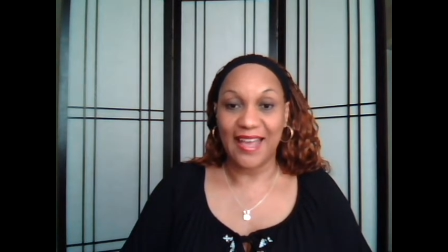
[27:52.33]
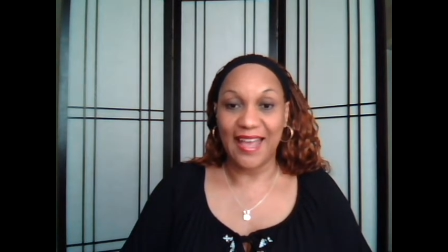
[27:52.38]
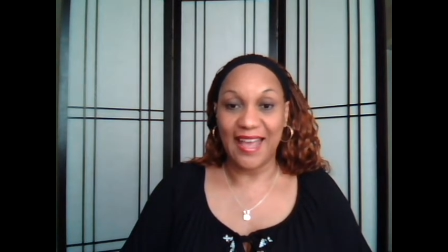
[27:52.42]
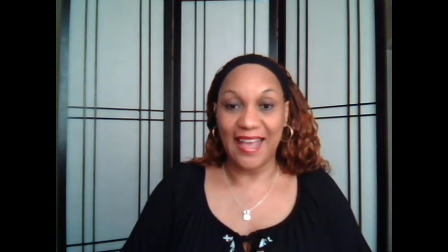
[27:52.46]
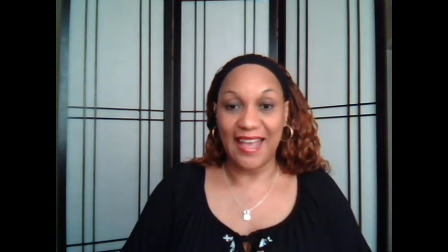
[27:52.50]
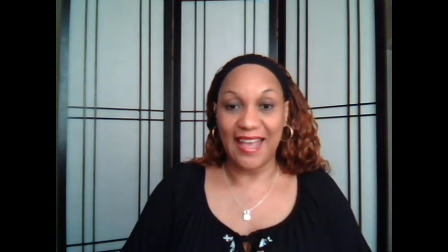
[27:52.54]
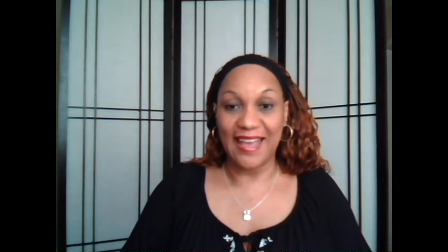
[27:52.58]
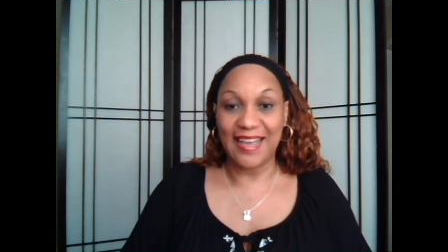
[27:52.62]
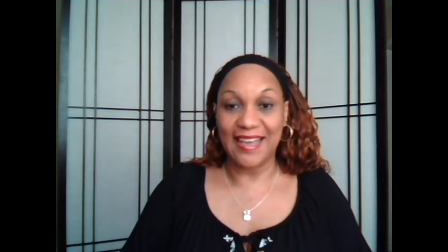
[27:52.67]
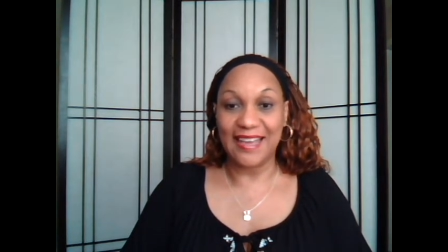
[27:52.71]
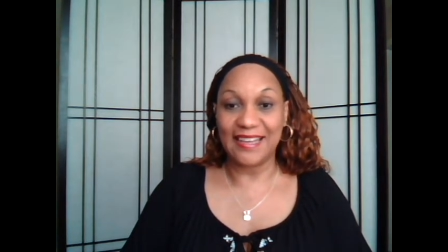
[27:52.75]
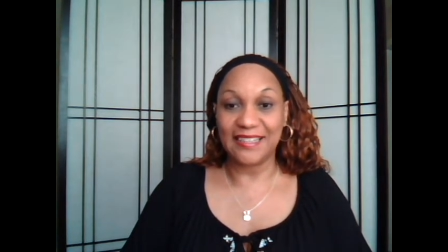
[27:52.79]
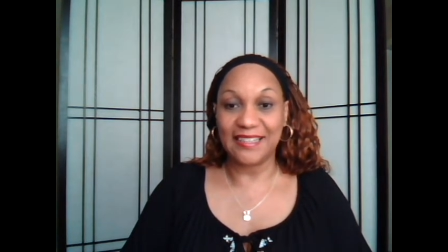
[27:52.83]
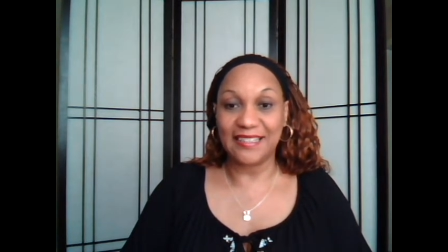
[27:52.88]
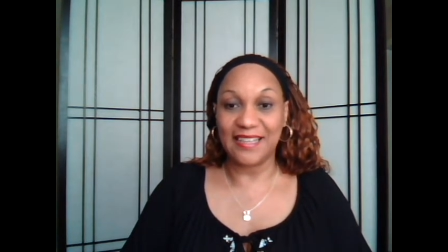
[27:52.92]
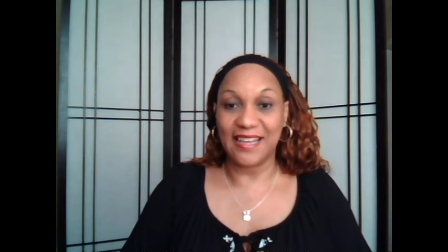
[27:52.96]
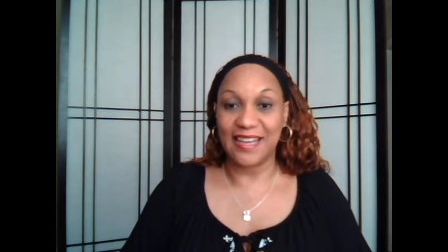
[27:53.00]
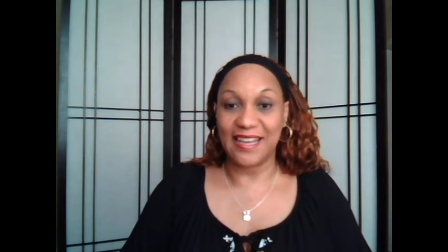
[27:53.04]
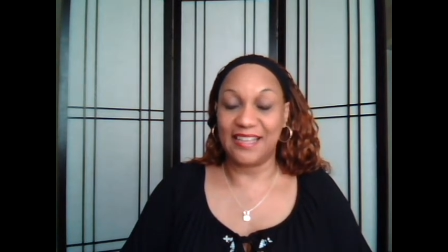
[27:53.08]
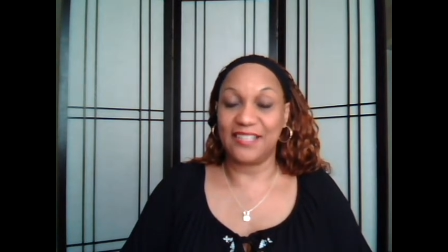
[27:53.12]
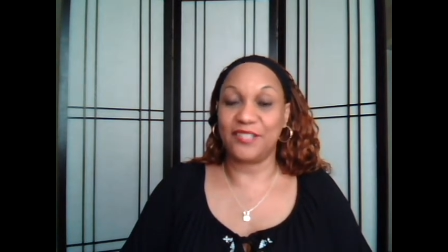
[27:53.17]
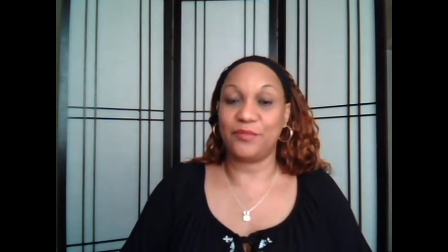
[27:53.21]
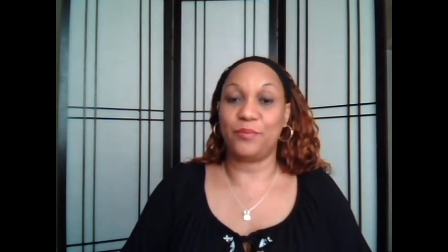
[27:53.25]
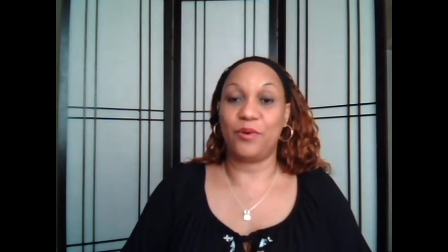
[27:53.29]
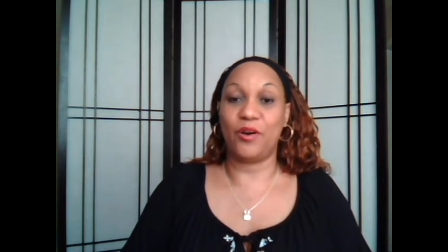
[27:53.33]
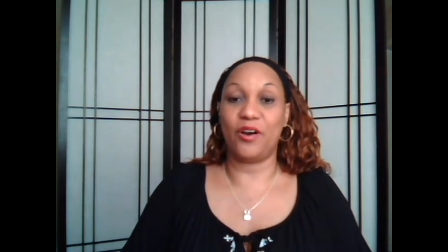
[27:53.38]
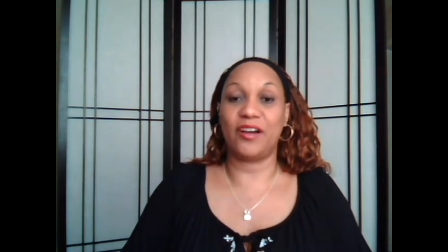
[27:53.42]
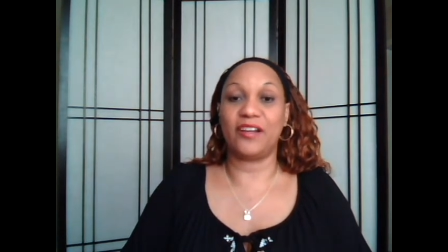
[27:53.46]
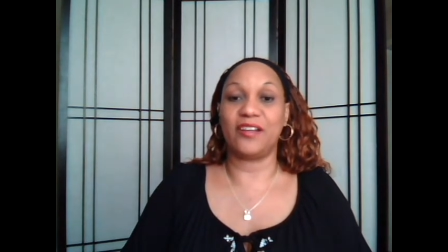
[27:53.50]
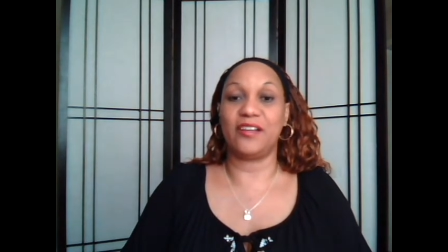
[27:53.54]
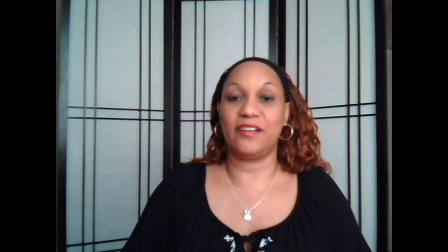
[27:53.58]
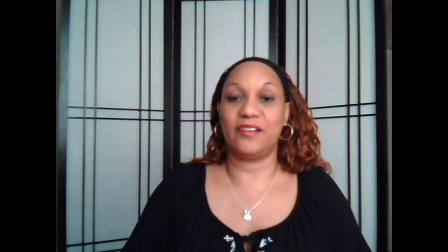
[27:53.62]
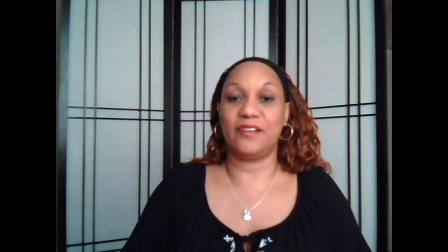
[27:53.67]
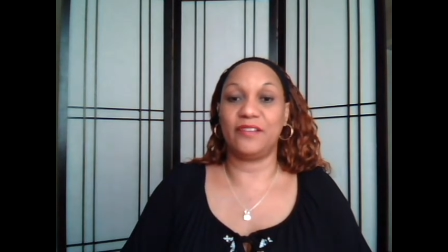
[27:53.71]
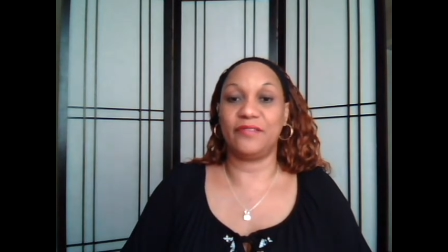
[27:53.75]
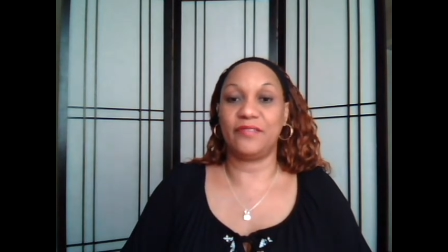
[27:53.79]
and as
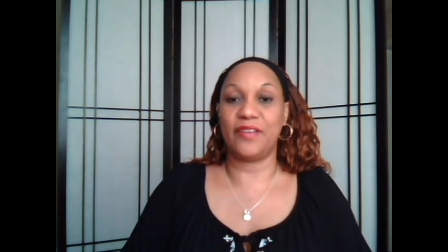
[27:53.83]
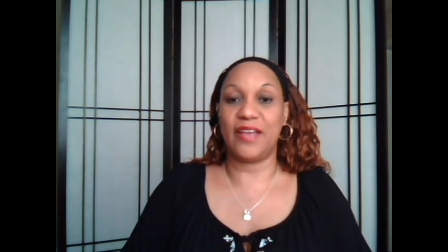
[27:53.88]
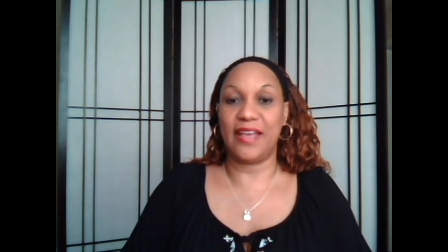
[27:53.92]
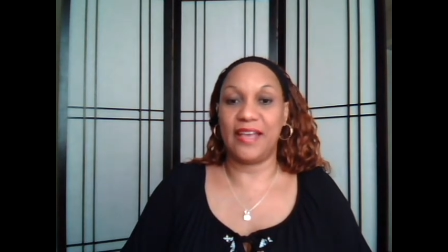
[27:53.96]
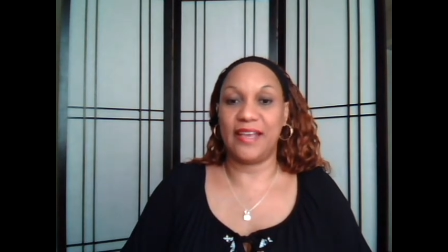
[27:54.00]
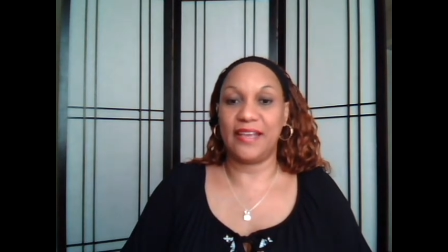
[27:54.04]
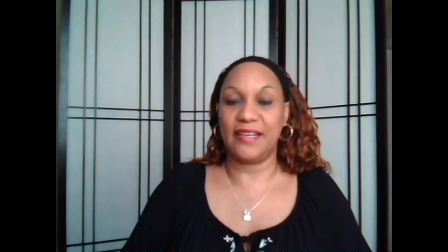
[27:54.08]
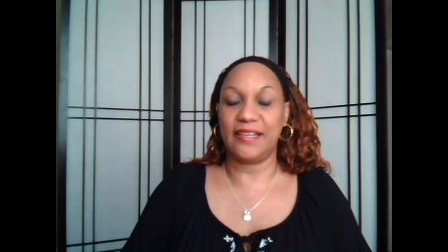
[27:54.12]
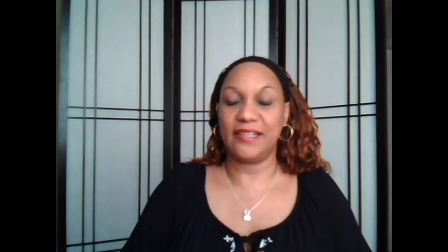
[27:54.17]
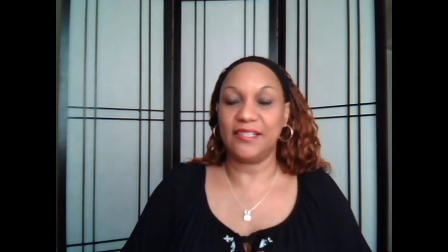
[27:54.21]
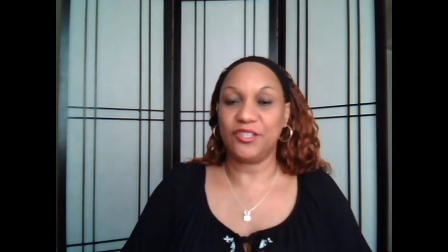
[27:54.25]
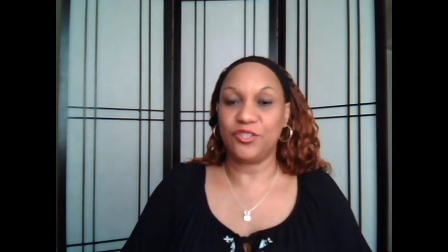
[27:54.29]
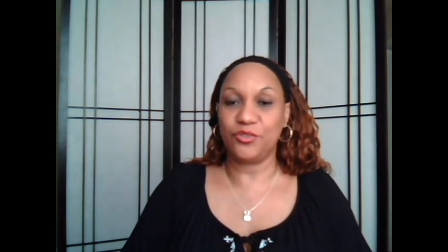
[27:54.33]
part of a